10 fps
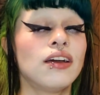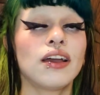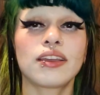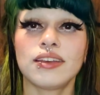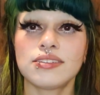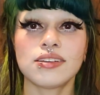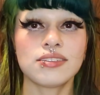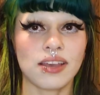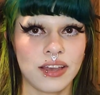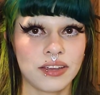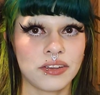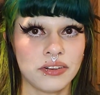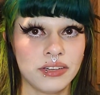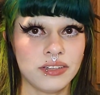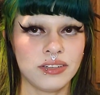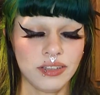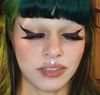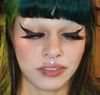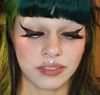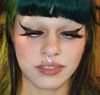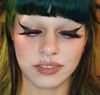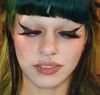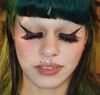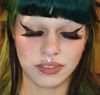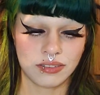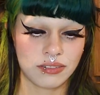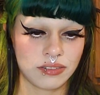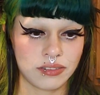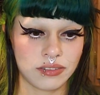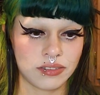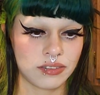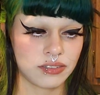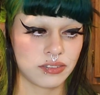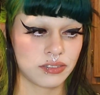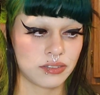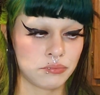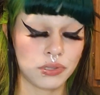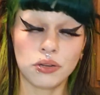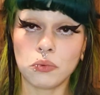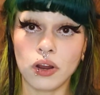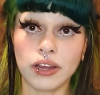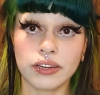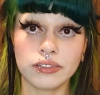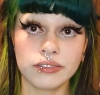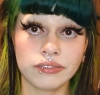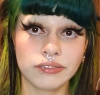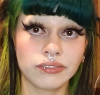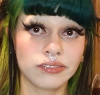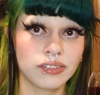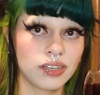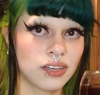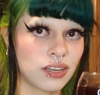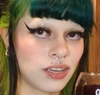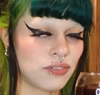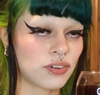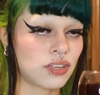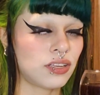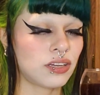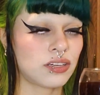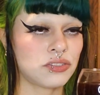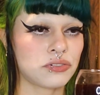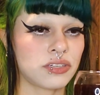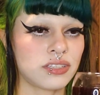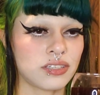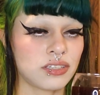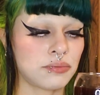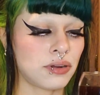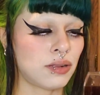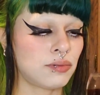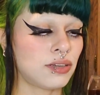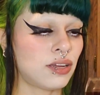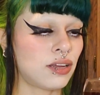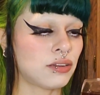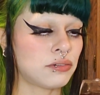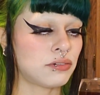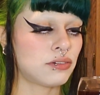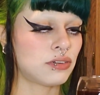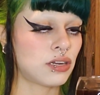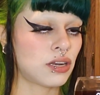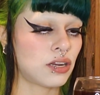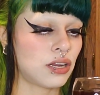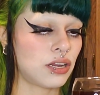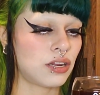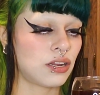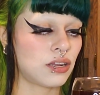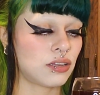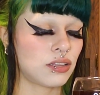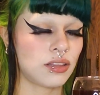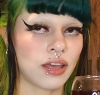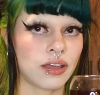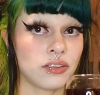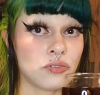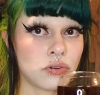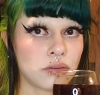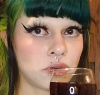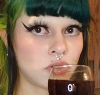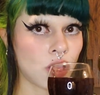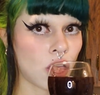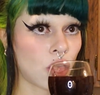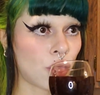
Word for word: I guess that's accurate. It's blood wine. If a Klingon drinks it, it's probably not that enjoyable.